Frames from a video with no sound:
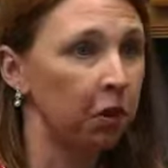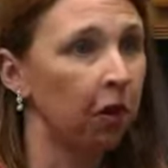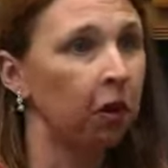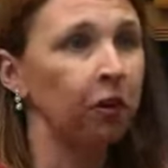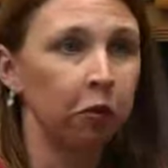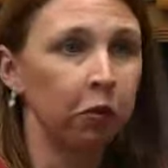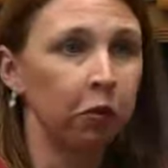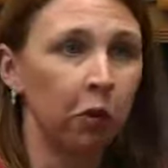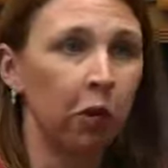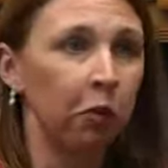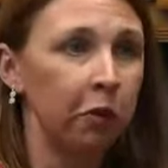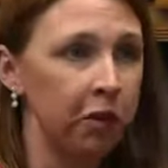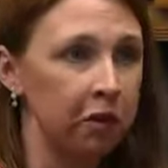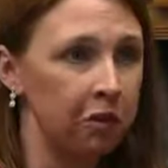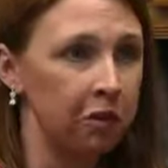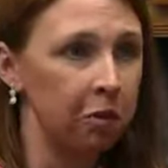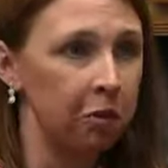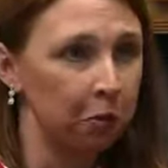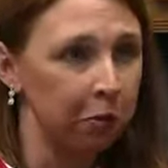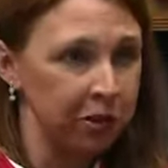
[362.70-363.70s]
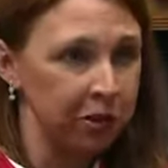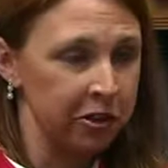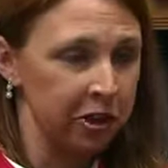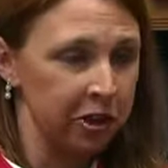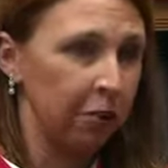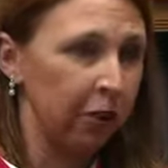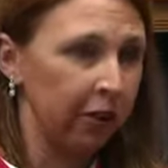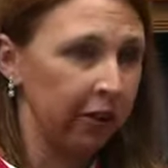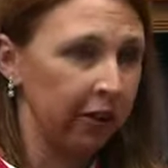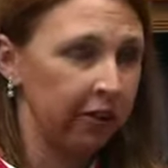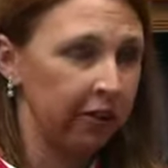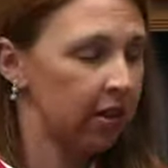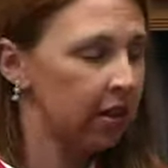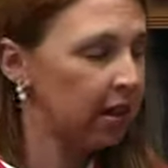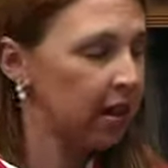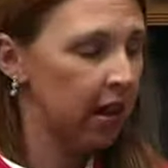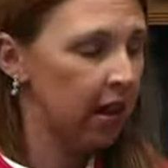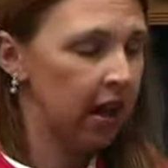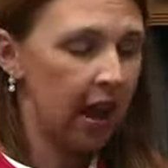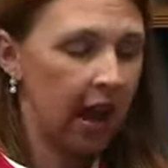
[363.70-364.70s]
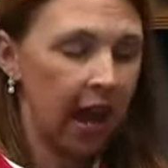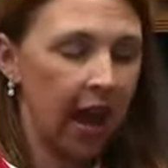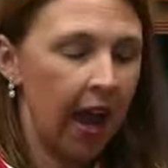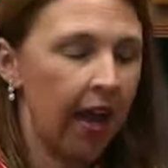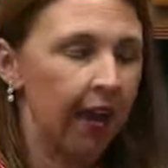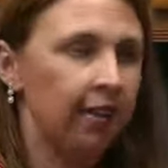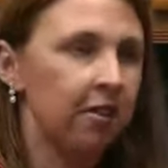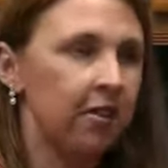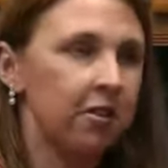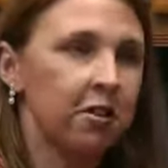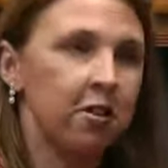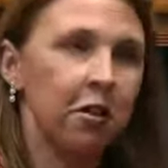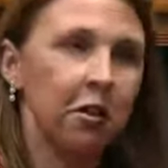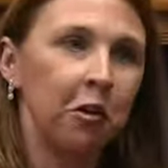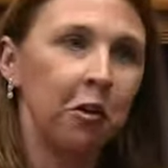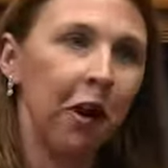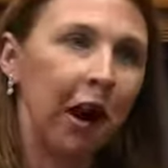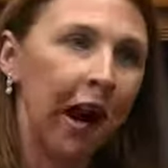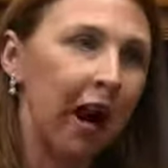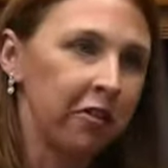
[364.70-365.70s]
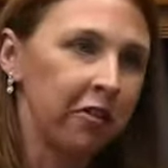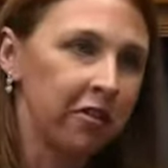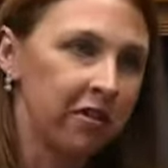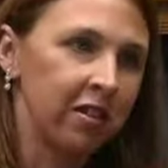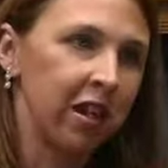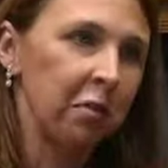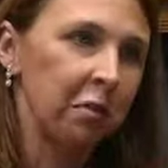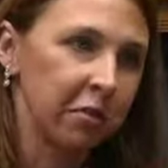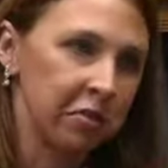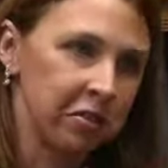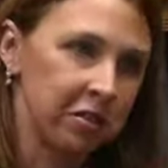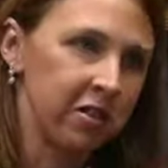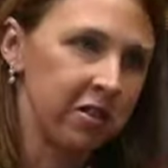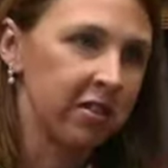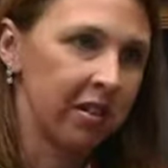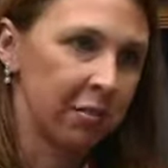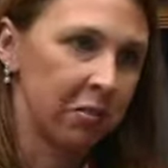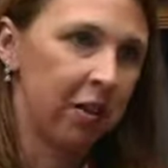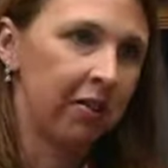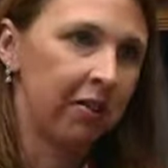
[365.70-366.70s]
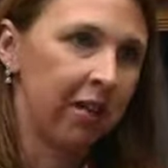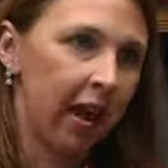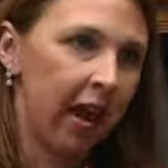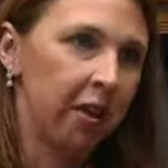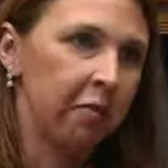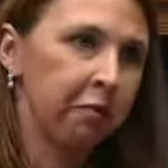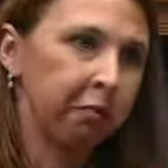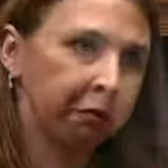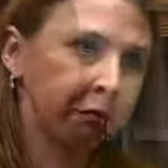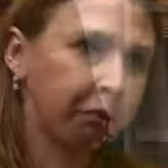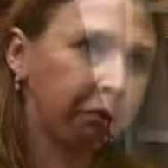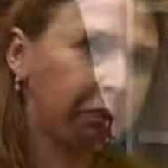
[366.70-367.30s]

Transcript: a part of what we do when we job hunt. And so you have to stay persistent with that.